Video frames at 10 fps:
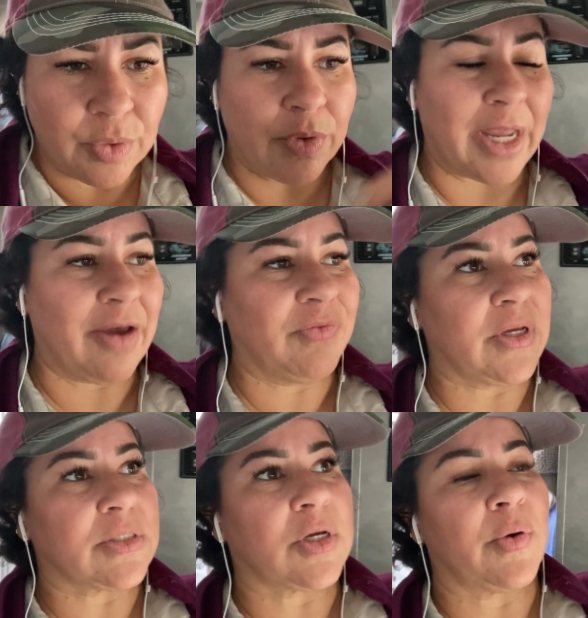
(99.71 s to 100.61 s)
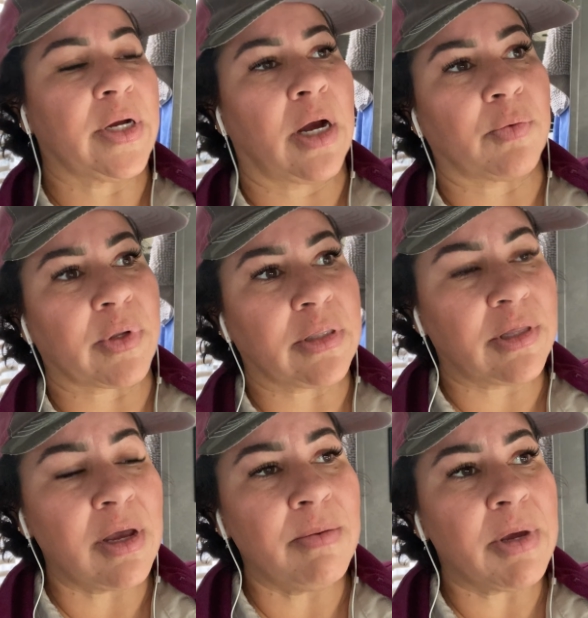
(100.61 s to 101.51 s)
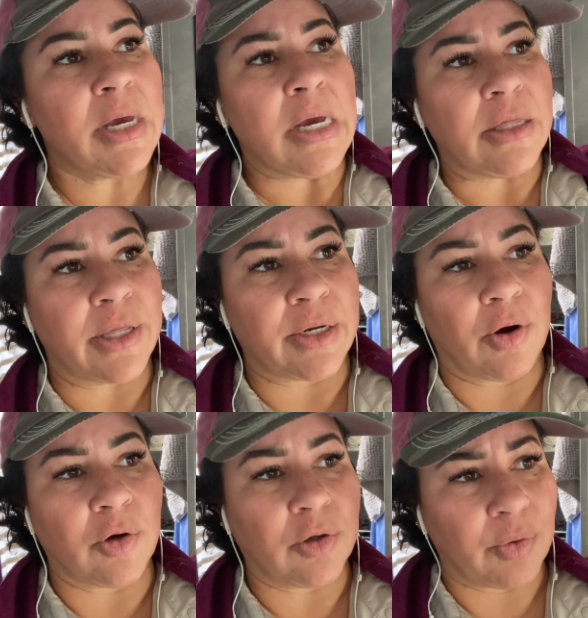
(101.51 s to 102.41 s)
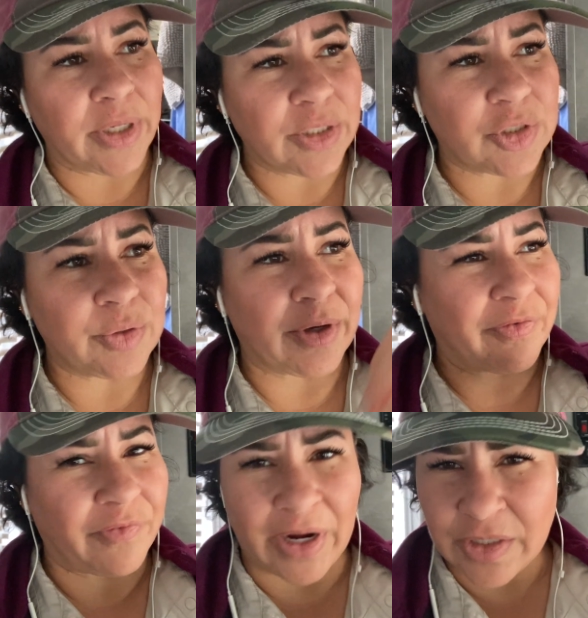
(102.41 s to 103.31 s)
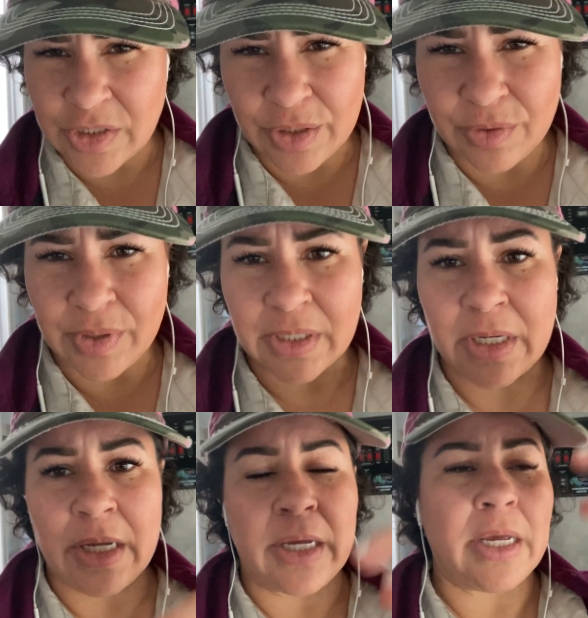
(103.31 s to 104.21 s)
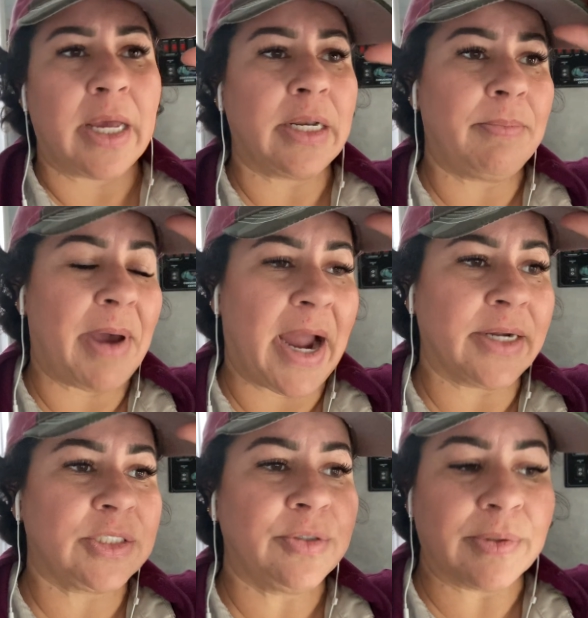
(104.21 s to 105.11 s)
They have things going on with them that are going to affect you and impact you.